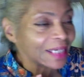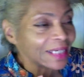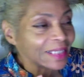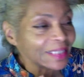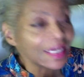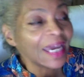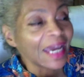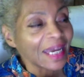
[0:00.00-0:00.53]

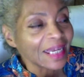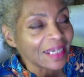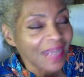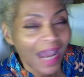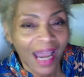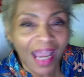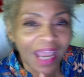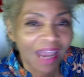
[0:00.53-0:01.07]
Yet
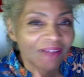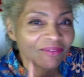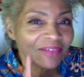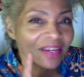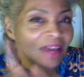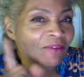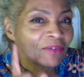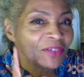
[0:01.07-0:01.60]
I have
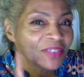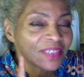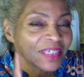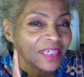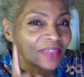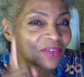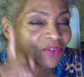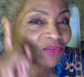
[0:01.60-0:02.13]
never
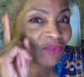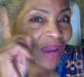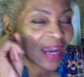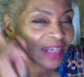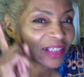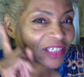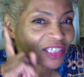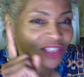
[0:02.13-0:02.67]
seen the
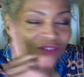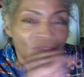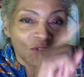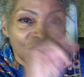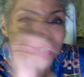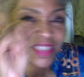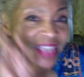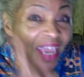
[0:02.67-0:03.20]
righteous
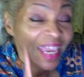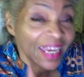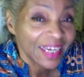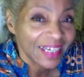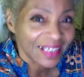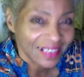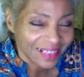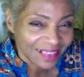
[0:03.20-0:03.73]

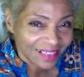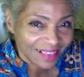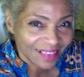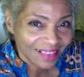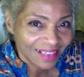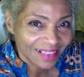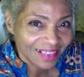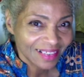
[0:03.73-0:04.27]
forsaken,
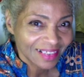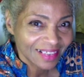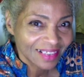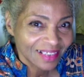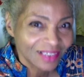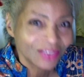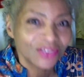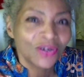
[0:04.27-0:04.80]

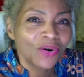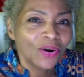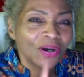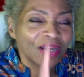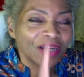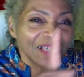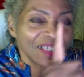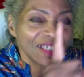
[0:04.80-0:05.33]

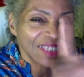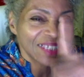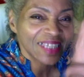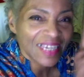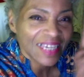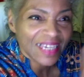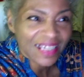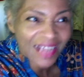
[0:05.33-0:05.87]
nor his
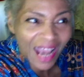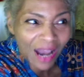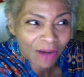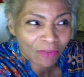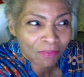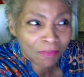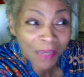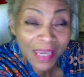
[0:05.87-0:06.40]
seed
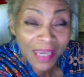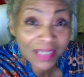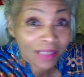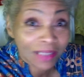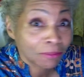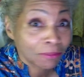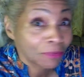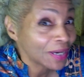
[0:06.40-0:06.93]
out
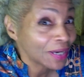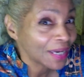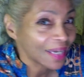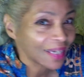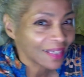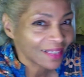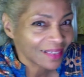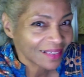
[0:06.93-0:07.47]
begging
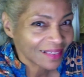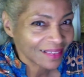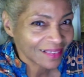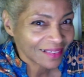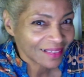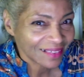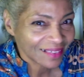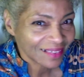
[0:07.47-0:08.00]
bread.
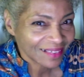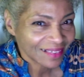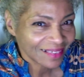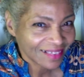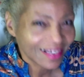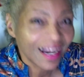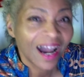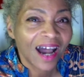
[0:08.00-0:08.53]

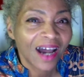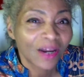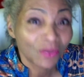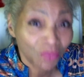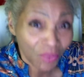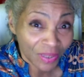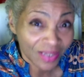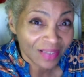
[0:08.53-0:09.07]
God
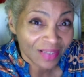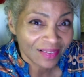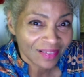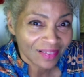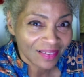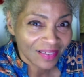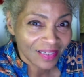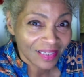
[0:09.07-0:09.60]
will
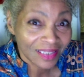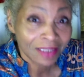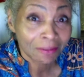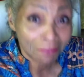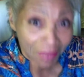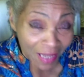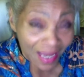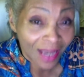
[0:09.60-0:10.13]

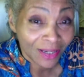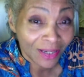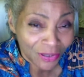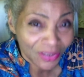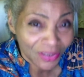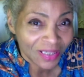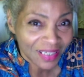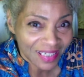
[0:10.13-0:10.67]
supply
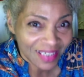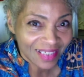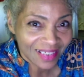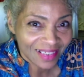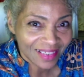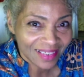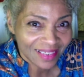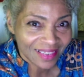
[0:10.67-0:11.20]
your
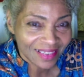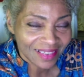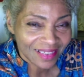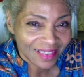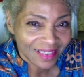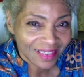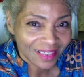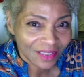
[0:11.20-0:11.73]
needs.
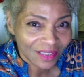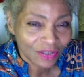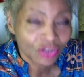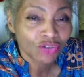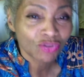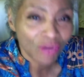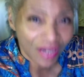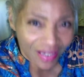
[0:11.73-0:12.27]

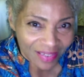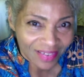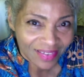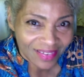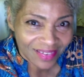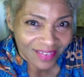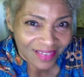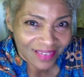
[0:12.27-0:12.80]

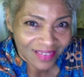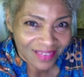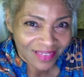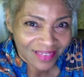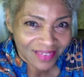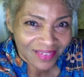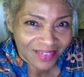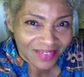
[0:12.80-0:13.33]
Trust.
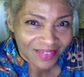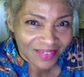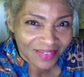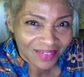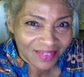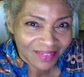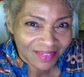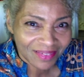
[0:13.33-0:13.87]

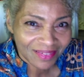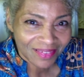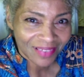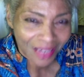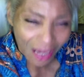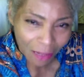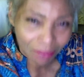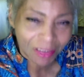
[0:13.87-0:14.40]

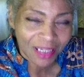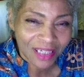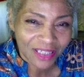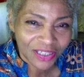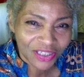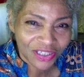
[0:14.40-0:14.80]
God bless